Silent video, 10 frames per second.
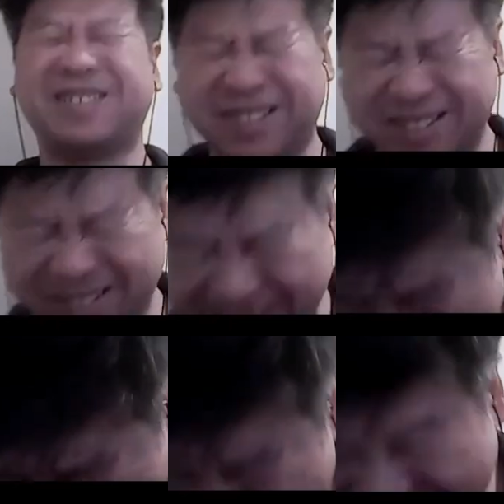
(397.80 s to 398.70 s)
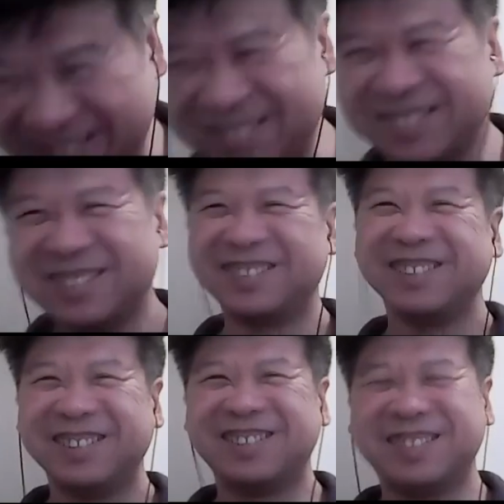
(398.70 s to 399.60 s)

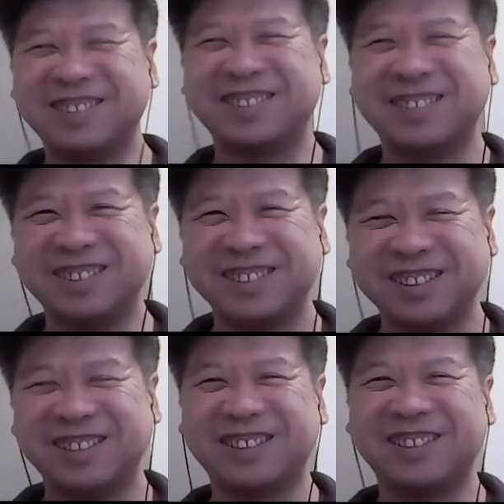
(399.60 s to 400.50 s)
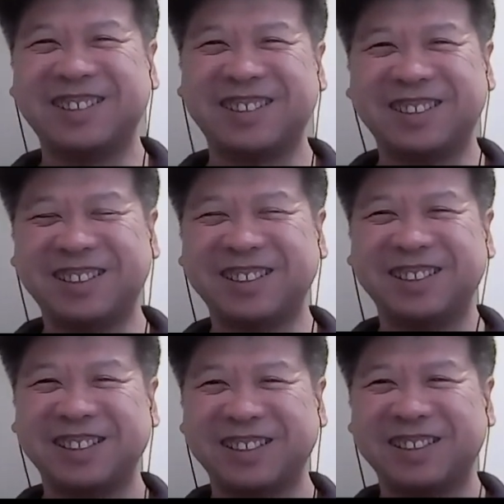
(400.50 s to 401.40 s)

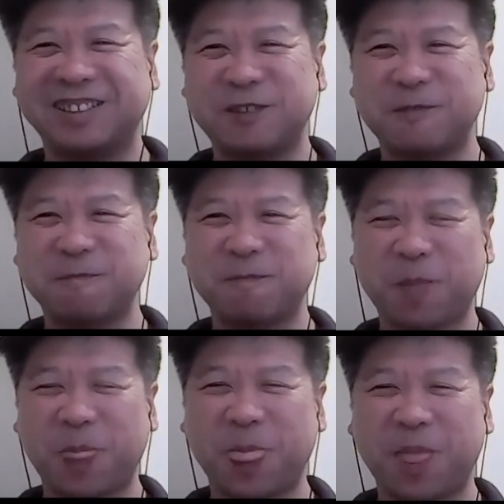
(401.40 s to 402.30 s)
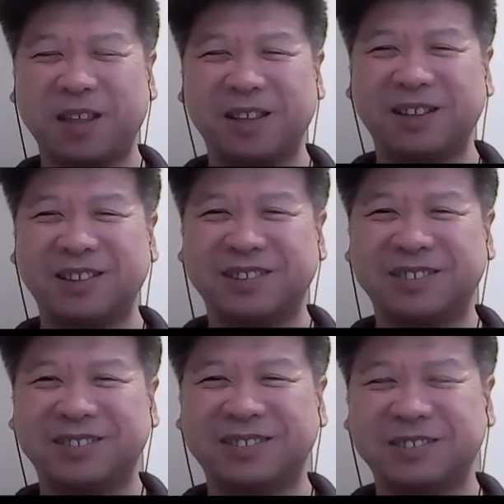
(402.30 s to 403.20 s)

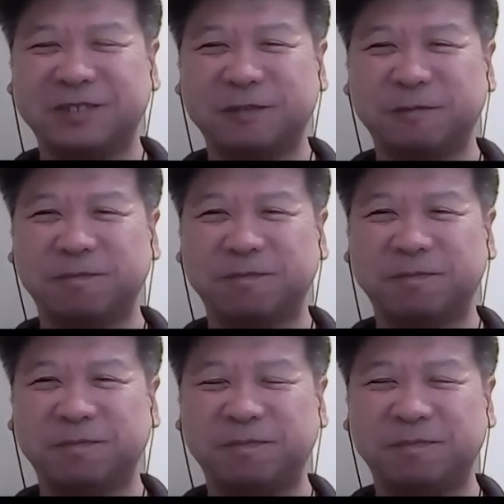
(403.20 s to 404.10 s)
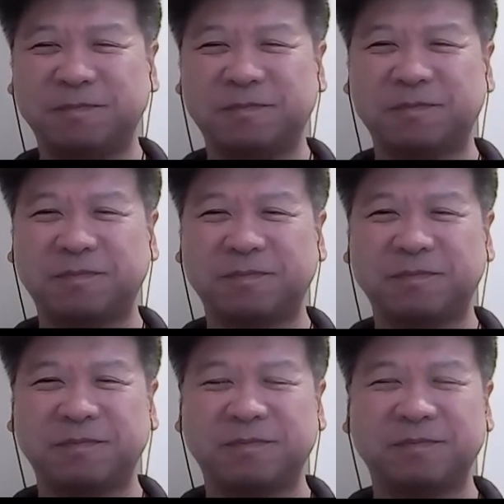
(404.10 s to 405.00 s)

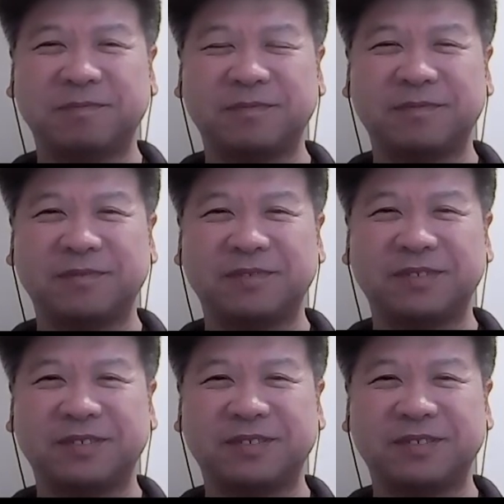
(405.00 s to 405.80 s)
The person shown says nothing.